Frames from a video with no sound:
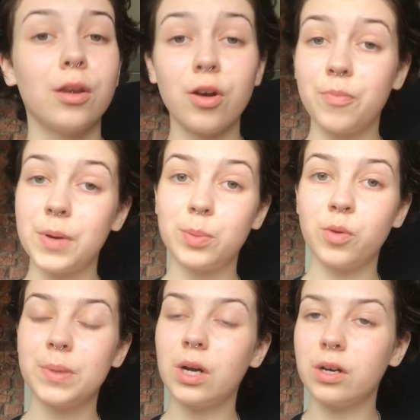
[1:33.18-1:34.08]
A lot of people
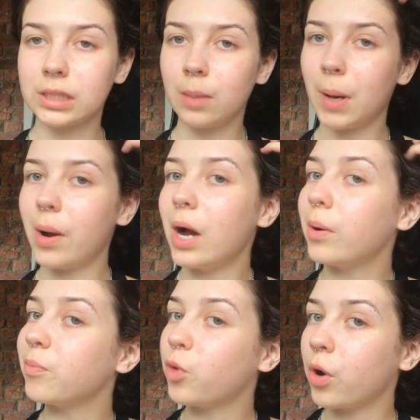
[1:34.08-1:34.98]
have been asking about how
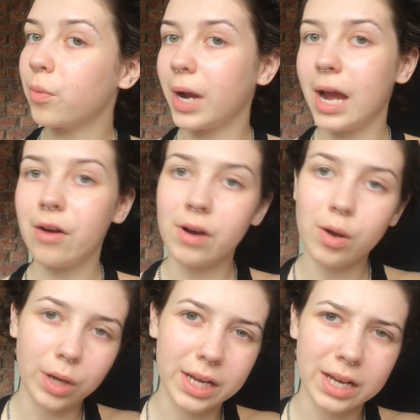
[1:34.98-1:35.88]
I've grown my hair
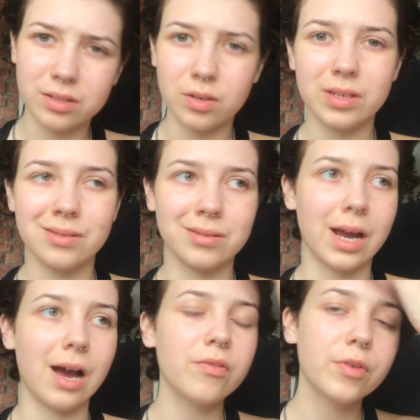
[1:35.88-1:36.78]
out like as nice as I
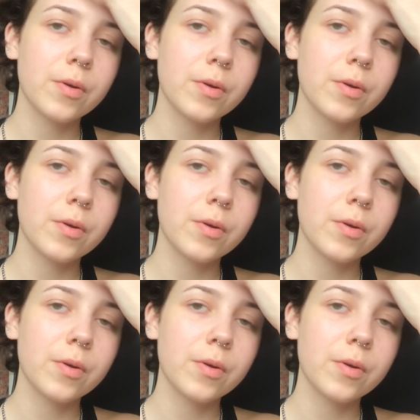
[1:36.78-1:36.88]
have,